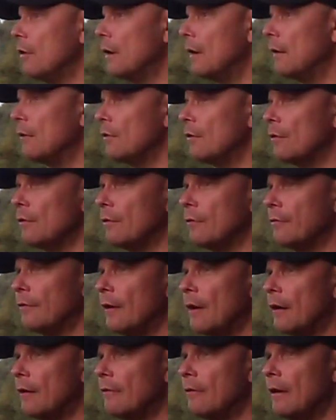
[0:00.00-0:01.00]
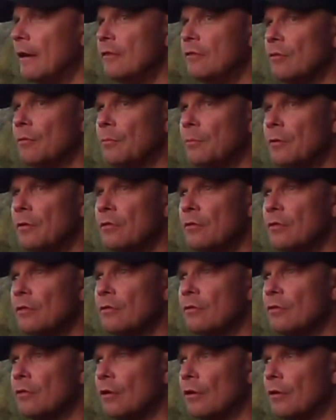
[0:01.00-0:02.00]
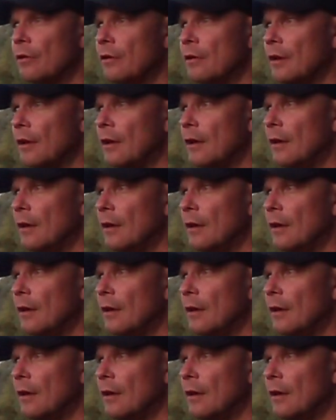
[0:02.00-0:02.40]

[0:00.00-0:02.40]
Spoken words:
going out on the far edge. Almost looks like